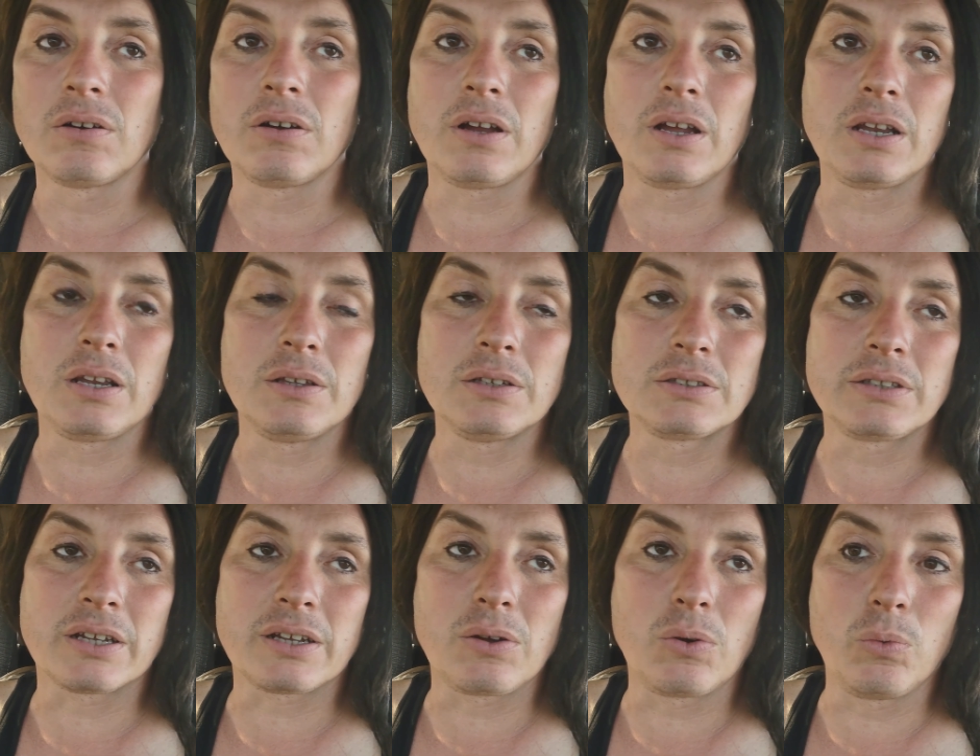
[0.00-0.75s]
Right,
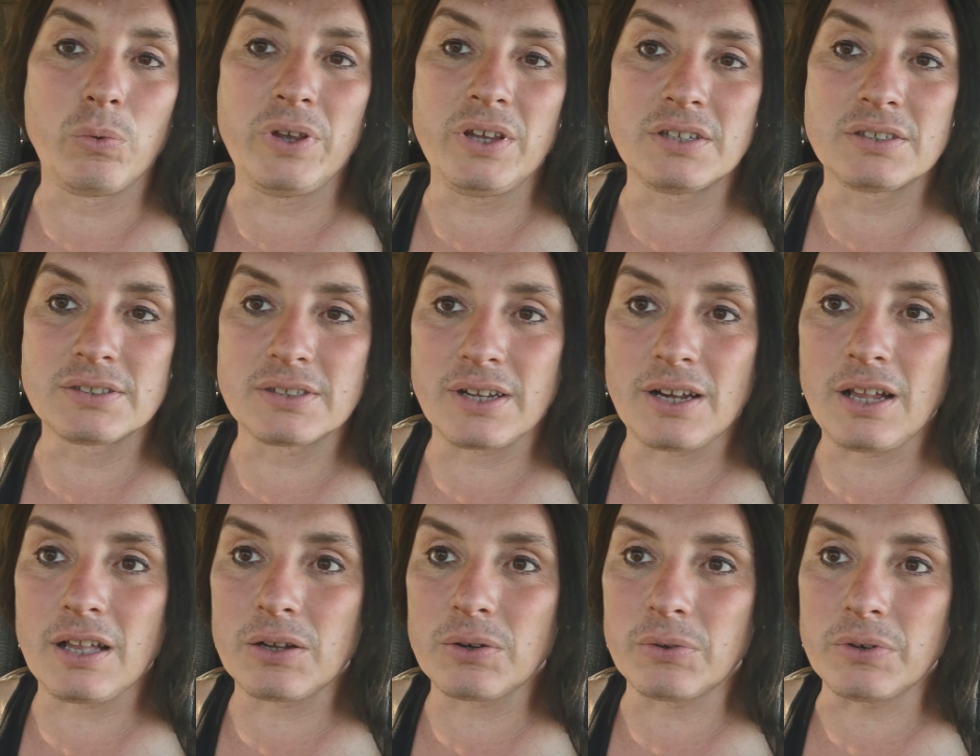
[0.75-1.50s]
it's like a week's
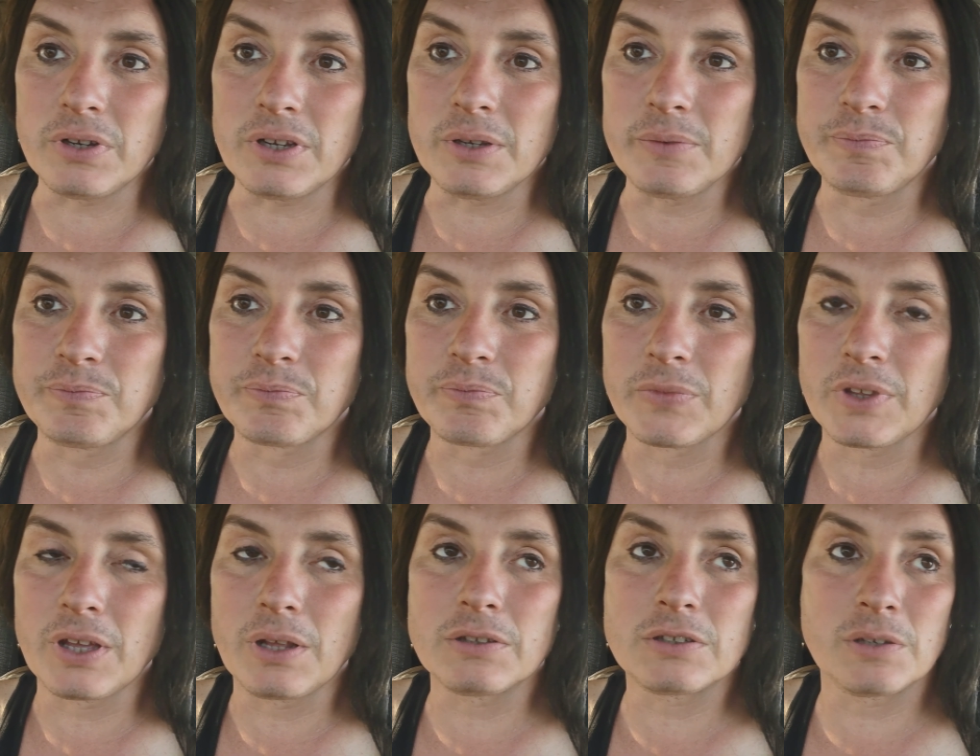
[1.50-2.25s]
salary,
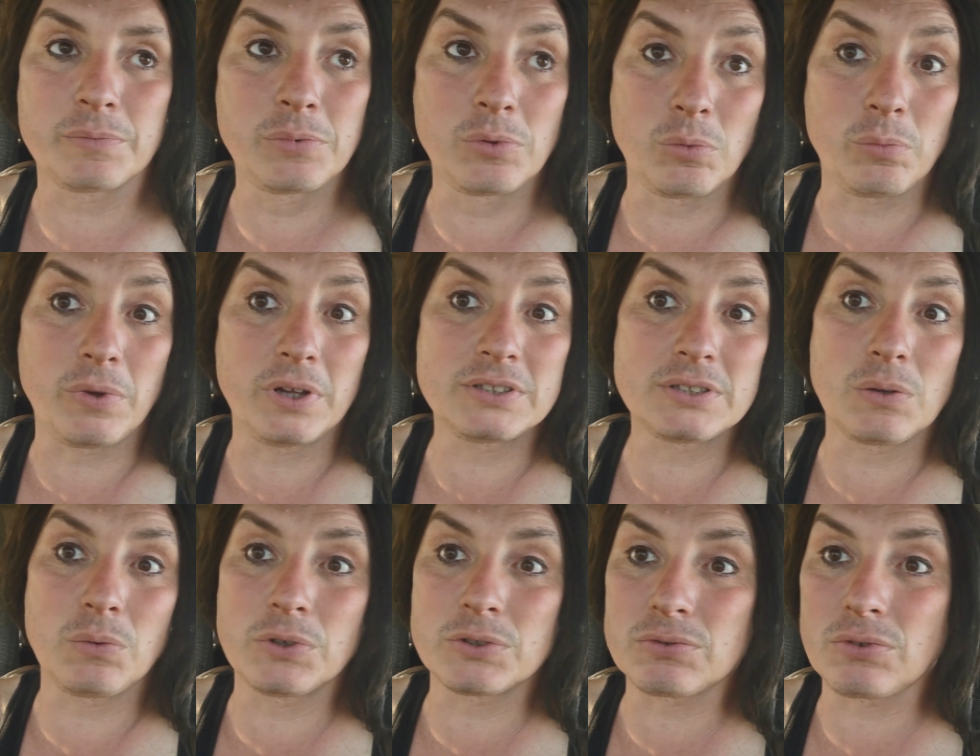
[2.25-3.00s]
and some people might
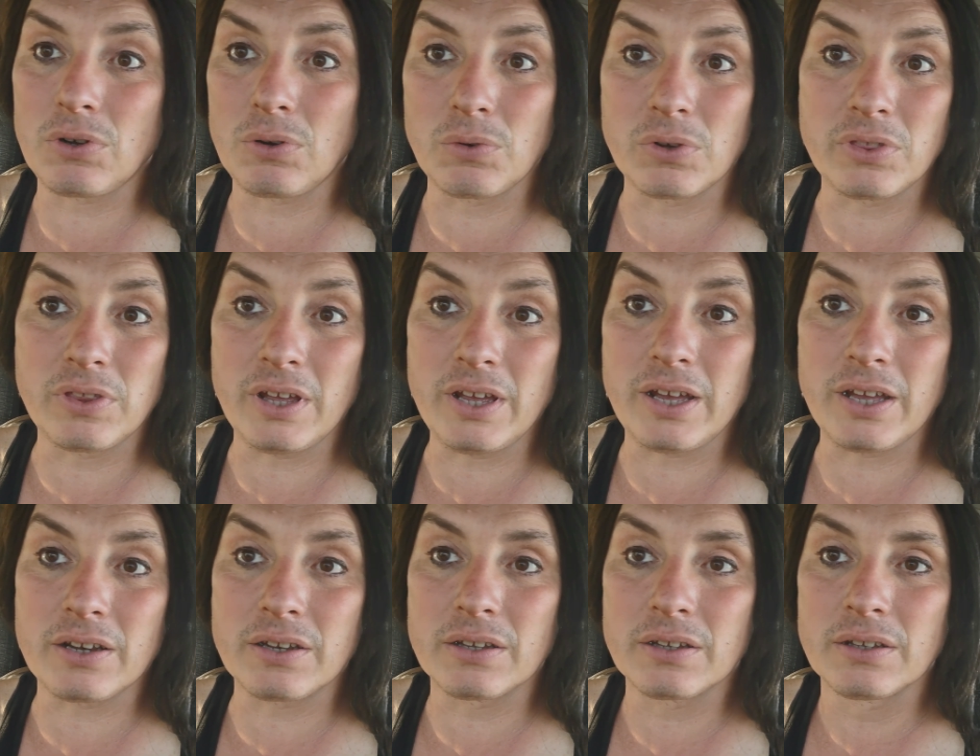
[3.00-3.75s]
say, "What's wrong with
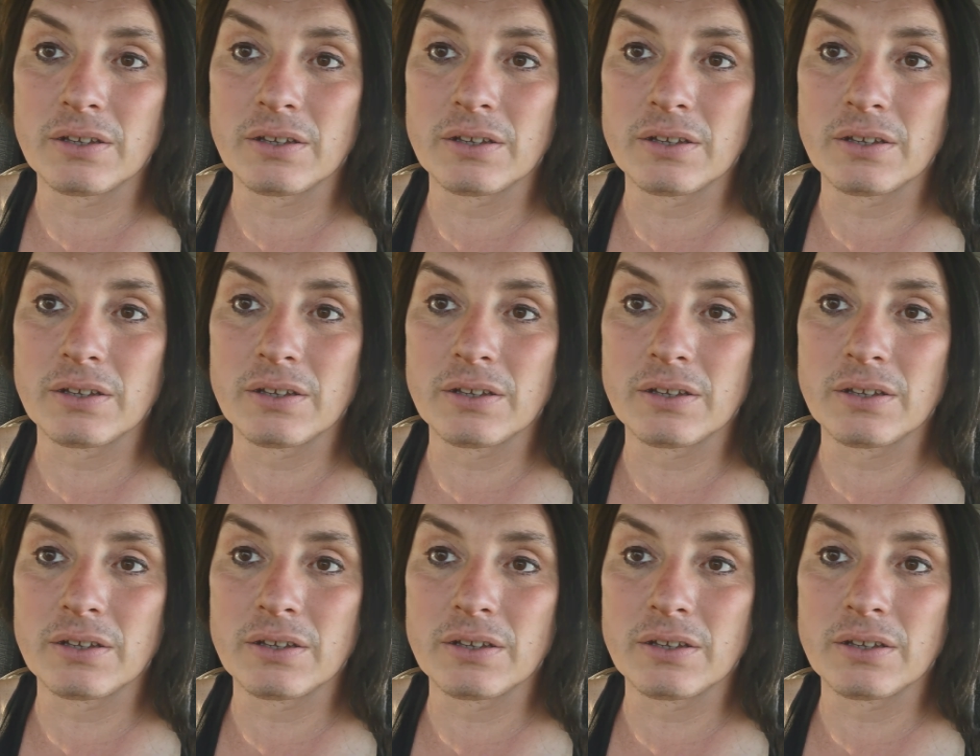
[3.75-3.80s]
that?"